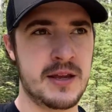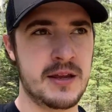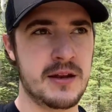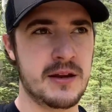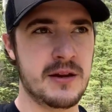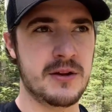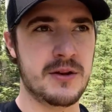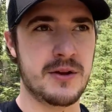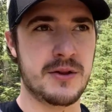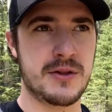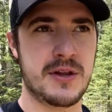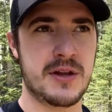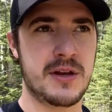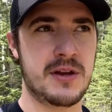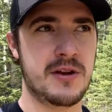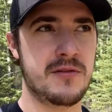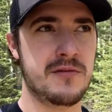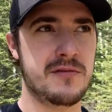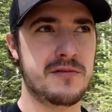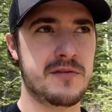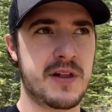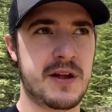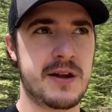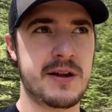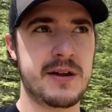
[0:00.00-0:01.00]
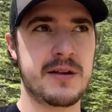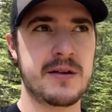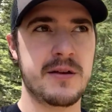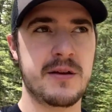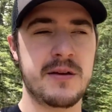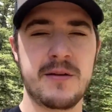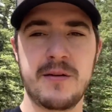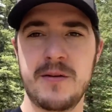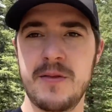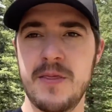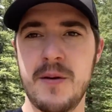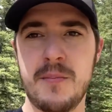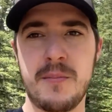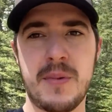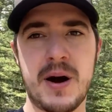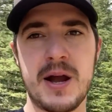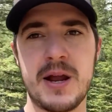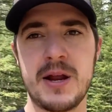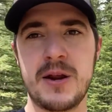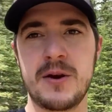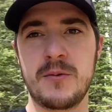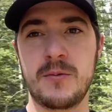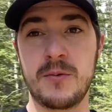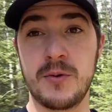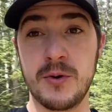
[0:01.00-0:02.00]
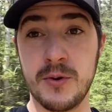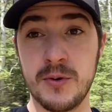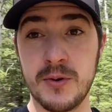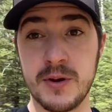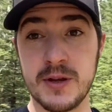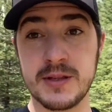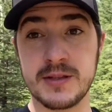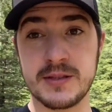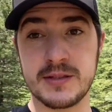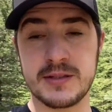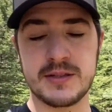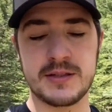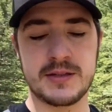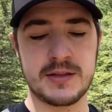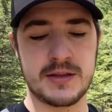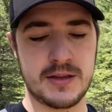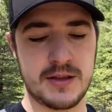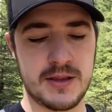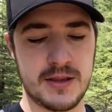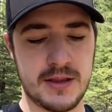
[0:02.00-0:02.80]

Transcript: You know, you think of like the Mayan ruins,